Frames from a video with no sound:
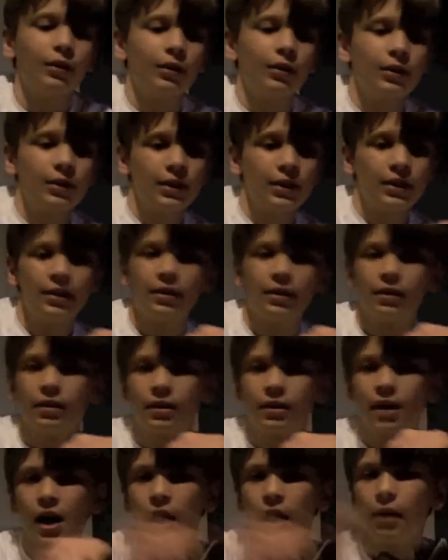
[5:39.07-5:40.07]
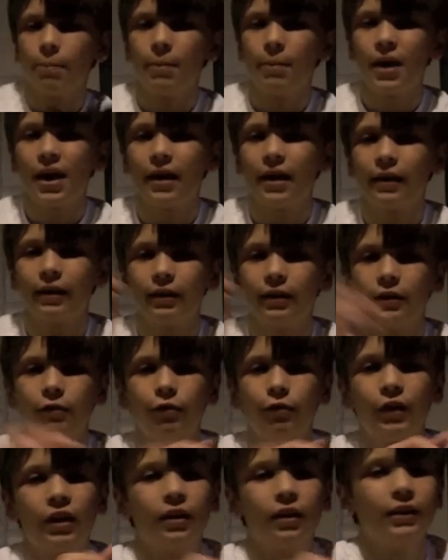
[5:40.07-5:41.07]
the, to cock it back, it's
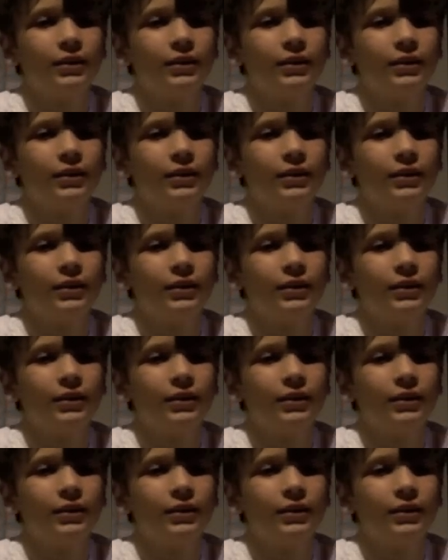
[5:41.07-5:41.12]
fairly